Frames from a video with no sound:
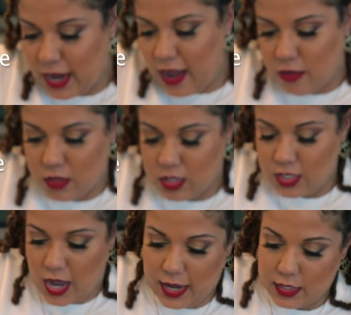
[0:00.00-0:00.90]
down the
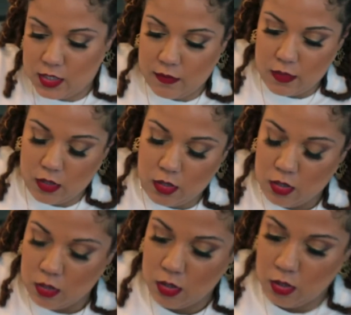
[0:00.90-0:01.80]
sides of the
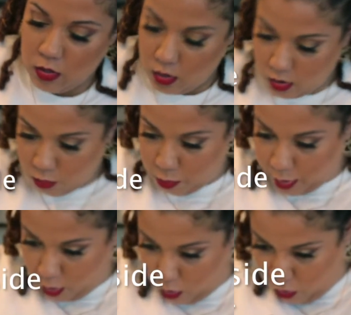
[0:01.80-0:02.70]

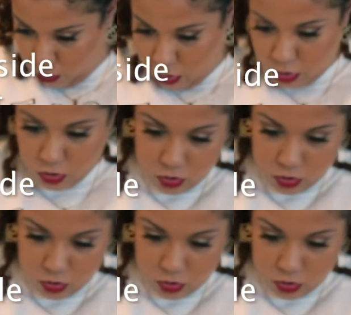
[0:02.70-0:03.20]
bowl